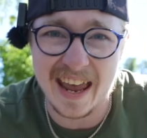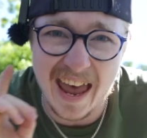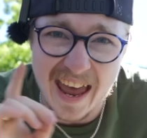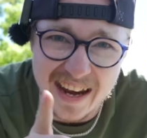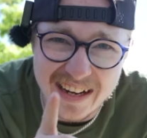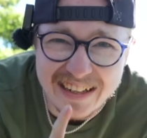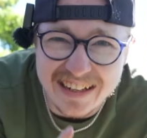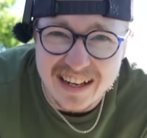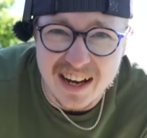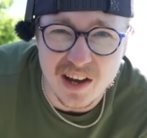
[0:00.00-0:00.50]

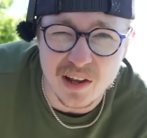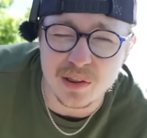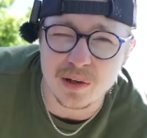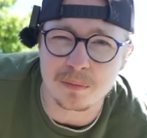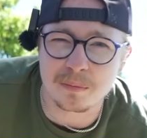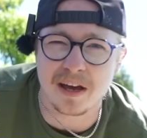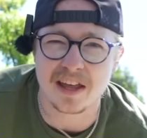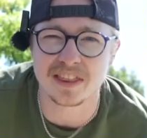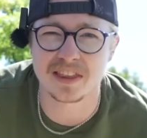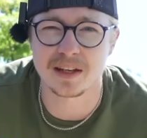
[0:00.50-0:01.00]
any other
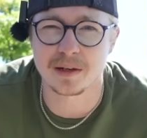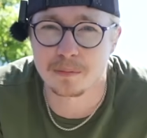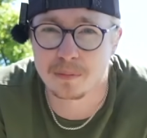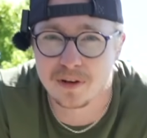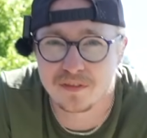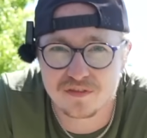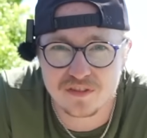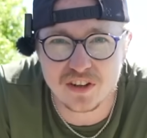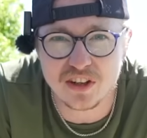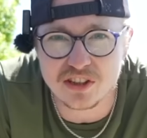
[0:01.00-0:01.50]
method.
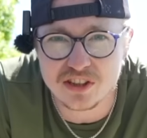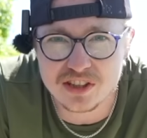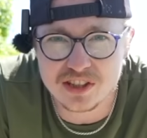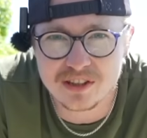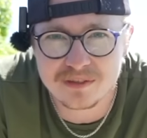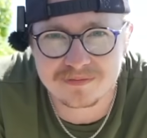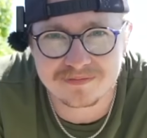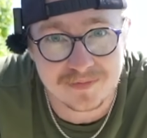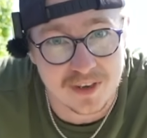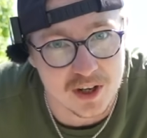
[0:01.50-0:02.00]
But
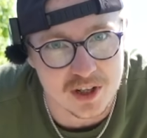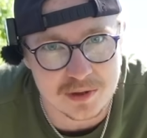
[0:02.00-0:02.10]
first, our